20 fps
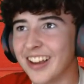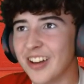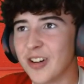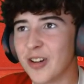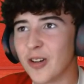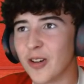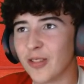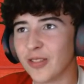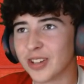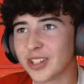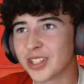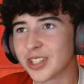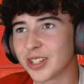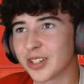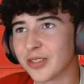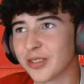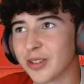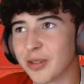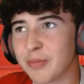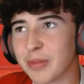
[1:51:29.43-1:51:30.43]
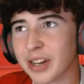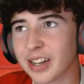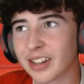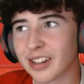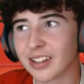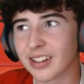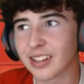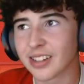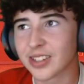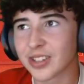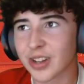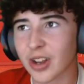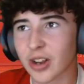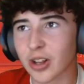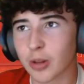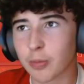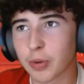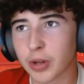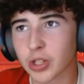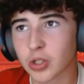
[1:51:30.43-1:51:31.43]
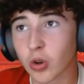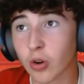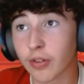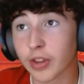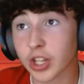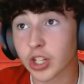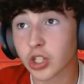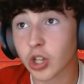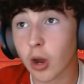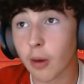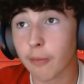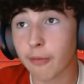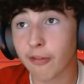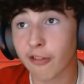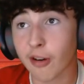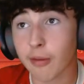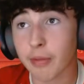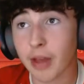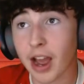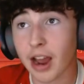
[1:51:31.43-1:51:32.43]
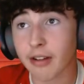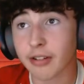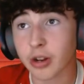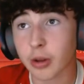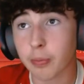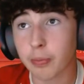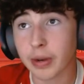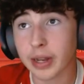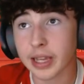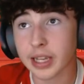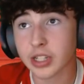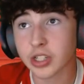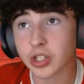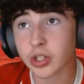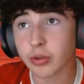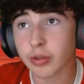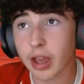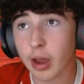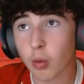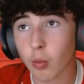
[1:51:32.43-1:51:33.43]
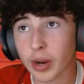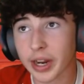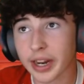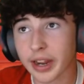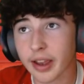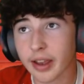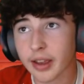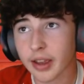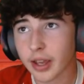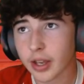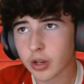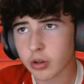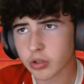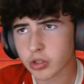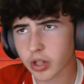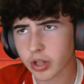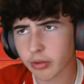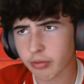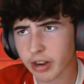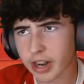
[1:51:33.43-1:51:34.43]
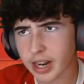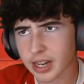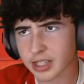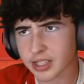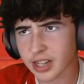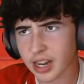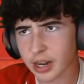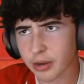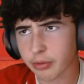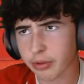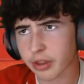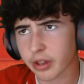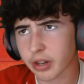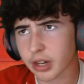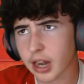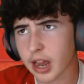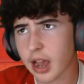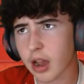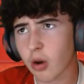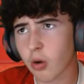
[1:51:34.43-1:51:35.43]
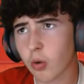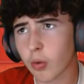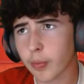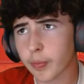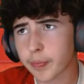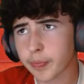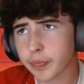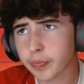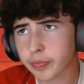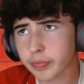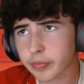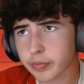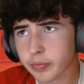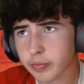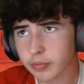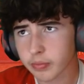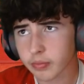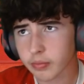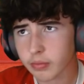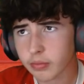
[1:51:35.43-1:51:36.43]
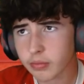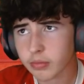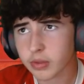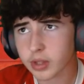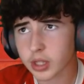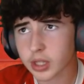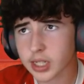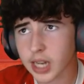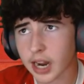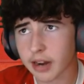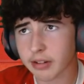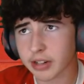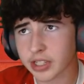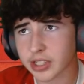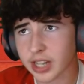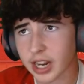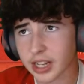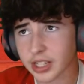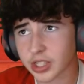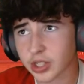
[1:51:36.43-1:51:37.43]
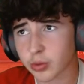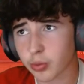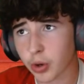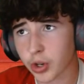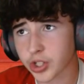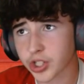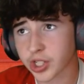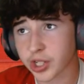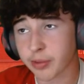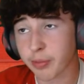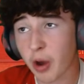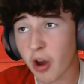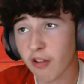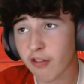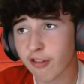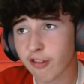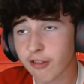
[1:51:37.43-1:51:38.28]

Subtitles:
over to the middle circle, but it's over the top from the Harrogate player to their winger, who's on the right hand side with it now. Tyrese Dice is watching him off.